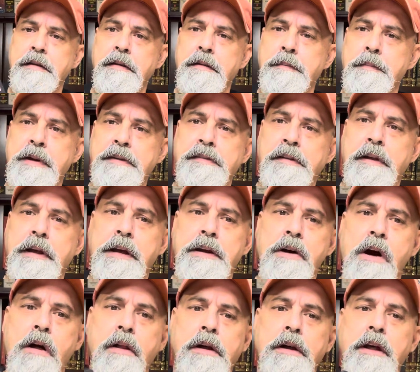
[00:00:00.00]
basically a
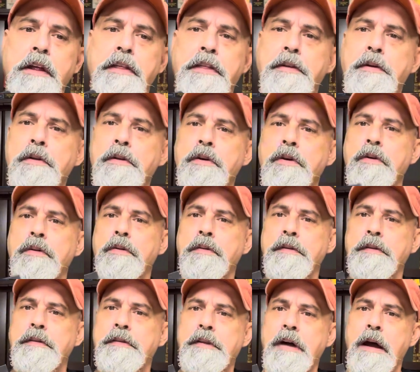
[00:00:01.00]
Call of Cthulhu
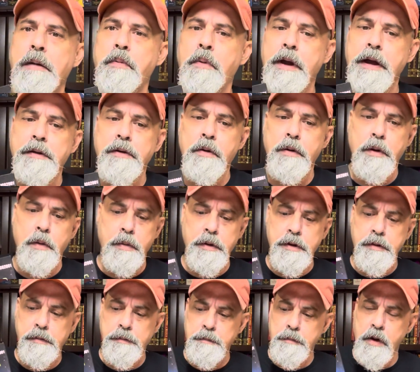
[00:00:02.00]
type way of doing it, where
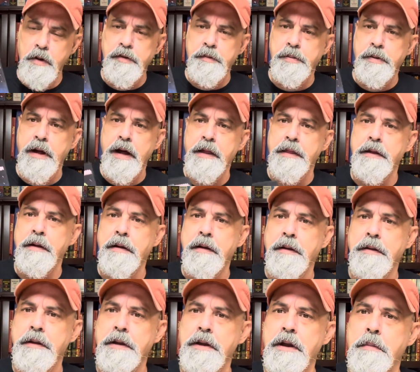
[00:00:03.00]
you multiply
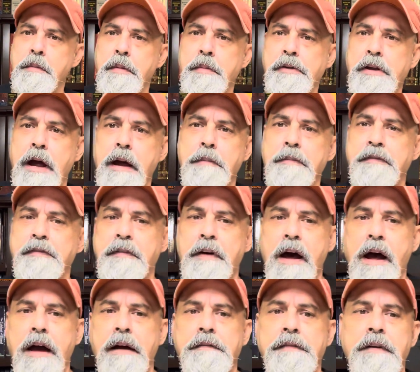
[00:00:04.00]
the number times
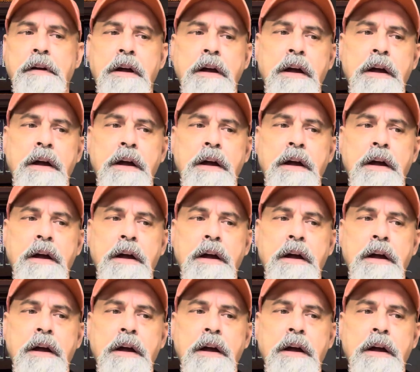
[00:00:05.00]
5,